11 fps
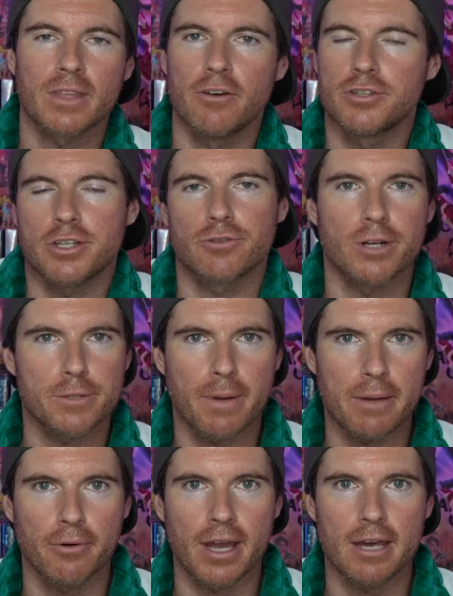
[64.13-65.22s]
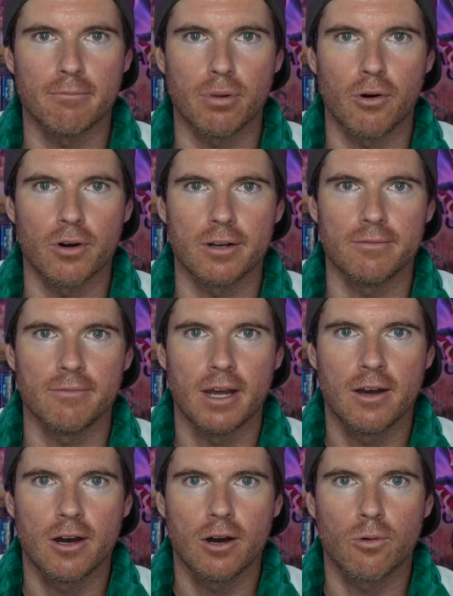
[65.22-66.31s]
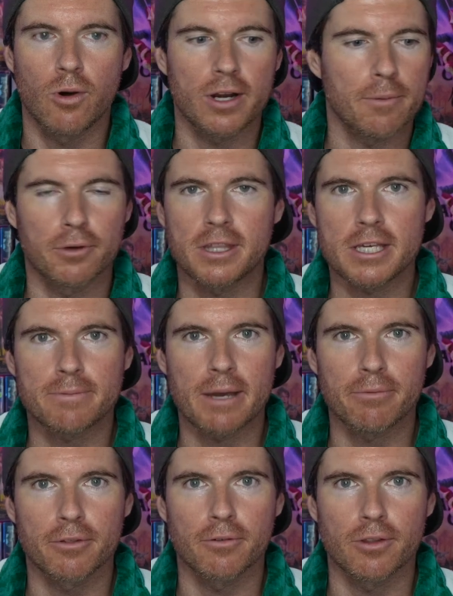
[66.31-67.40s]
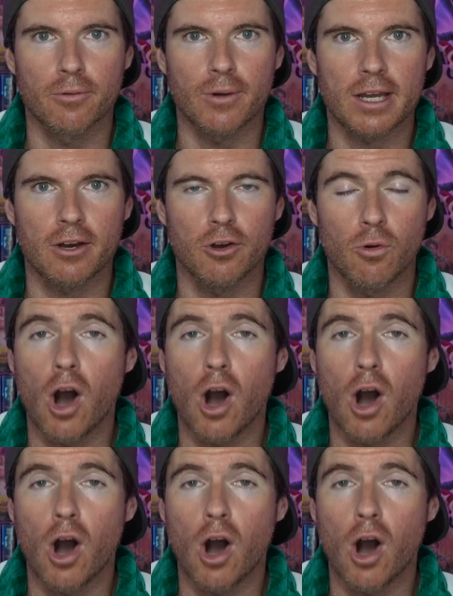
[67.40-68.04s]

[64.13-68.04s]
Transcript: it was just rich people getting bored and wanting to put these people through the ringer who